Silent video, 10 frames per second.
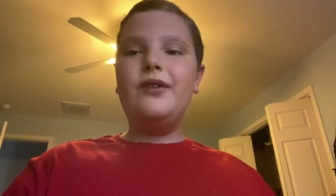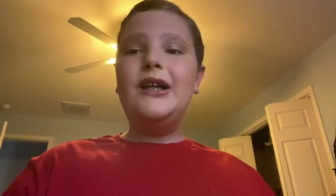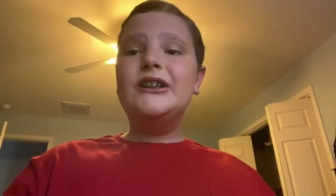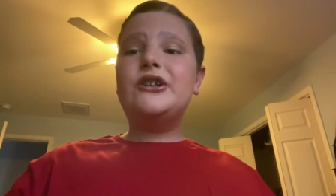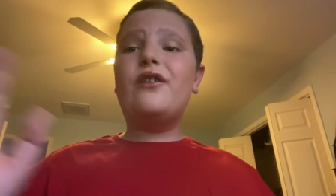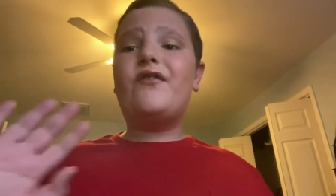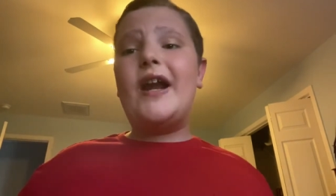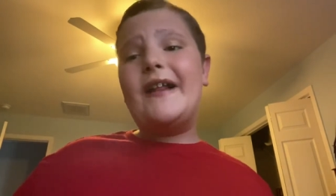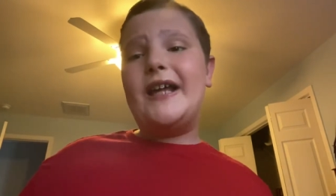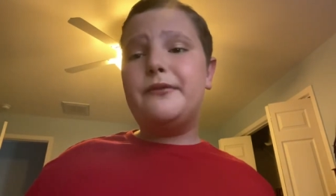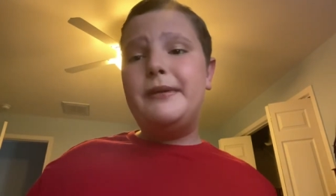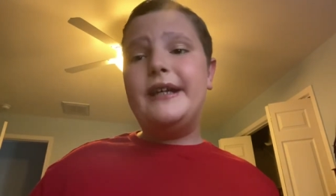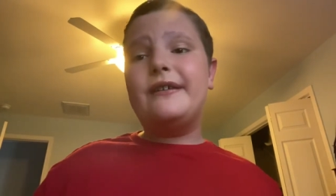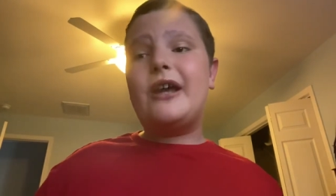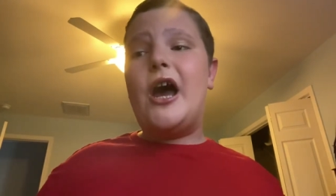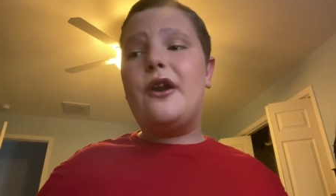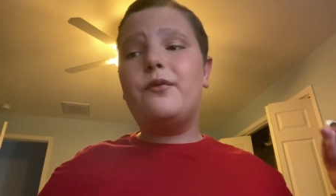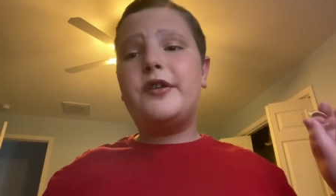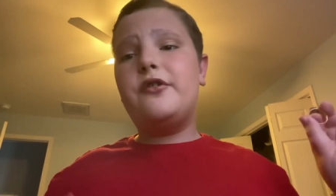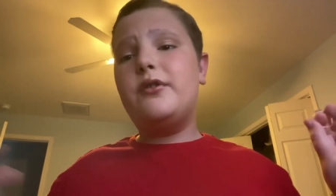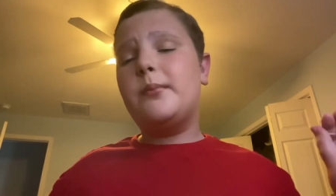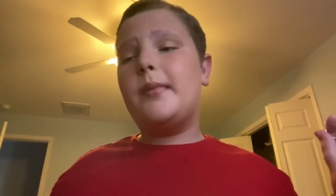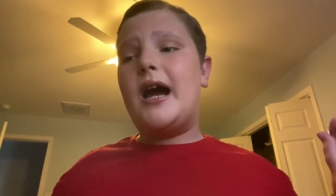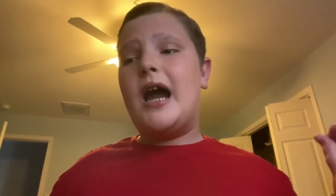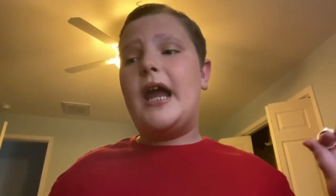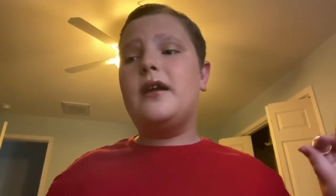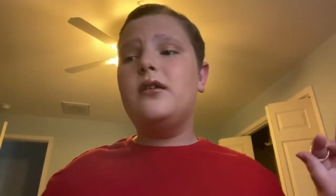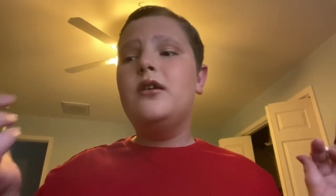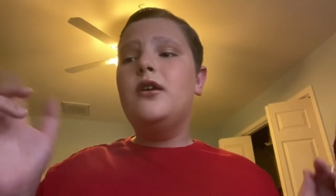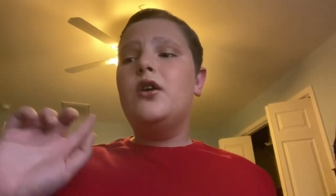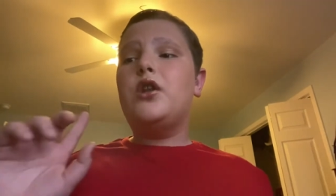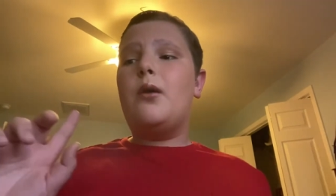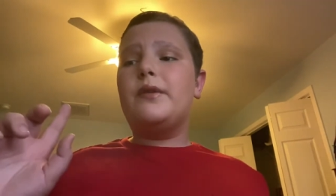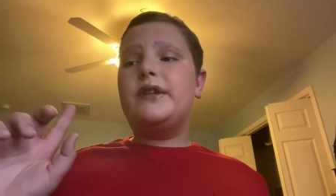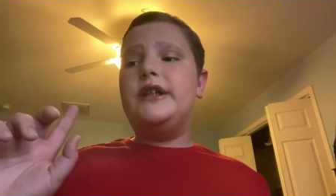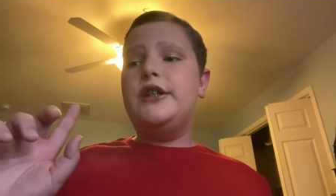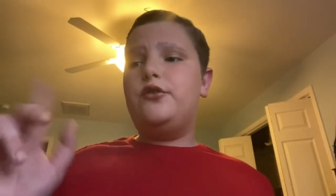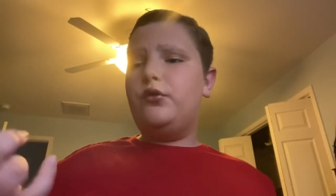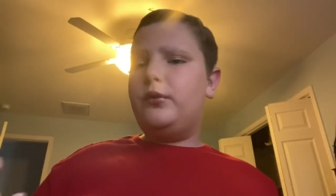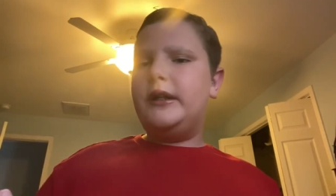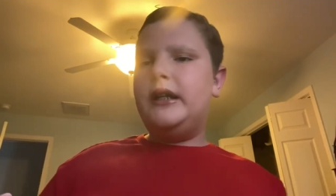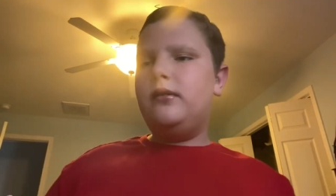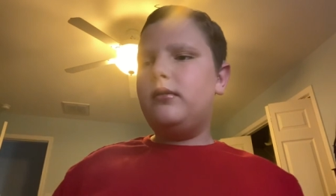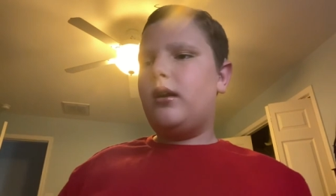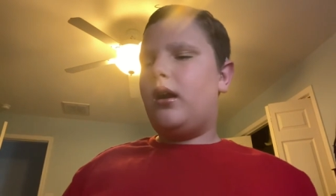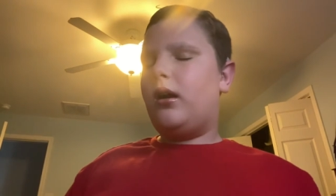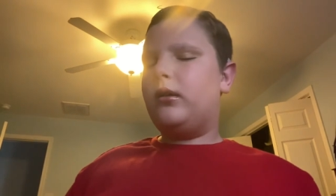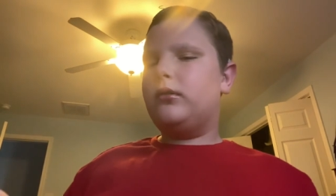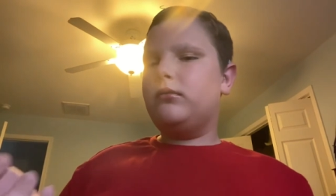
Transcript: So the very last piece, I don't think you can buy along with the jewelry, uh,